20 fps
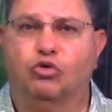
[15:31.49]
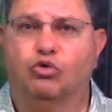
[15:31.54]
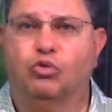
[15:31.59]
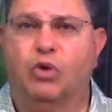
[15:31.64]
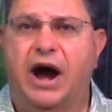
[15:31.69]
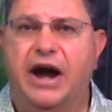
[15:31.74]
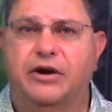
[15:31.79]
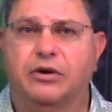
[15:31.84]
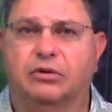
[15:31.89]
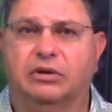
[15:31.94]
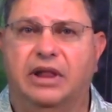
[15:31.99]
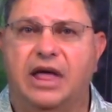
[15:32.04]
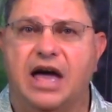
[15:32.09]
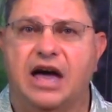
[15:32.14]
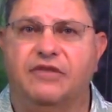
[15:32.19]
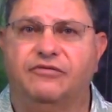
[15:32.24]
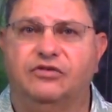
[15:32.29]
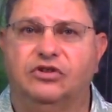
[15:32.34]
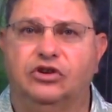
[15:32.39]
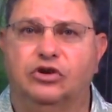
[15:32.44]
right or
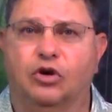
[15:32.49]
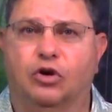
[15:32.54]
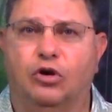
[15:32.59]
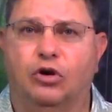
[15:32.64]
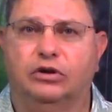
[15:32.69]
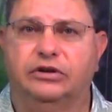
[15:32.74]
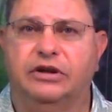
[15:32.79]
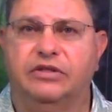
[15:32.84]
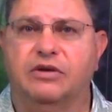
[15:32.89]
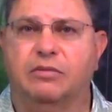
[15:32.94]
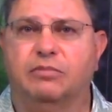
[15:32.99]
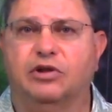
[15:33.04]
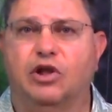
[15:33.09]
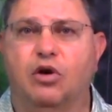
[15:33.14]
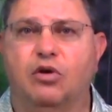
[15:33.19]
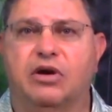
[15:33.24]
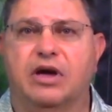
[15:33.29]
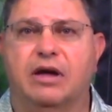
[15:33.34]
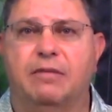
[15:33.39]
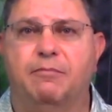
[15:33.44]
left, you're holding the
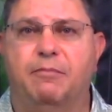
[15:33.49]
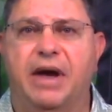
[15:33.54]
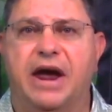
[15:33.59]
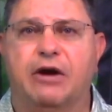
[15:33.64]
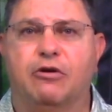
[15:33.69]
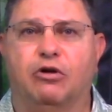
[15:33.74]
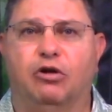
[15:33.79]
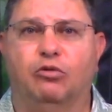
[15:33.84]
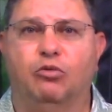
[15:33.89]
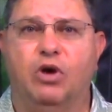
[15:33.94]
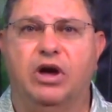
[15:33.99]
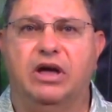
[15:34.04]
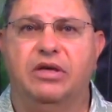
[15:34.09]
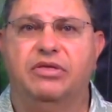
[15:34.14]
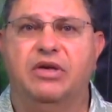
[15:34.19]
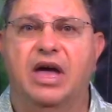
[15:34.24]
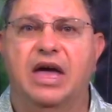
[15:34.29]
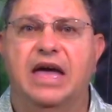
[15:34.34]
blowgun barrel with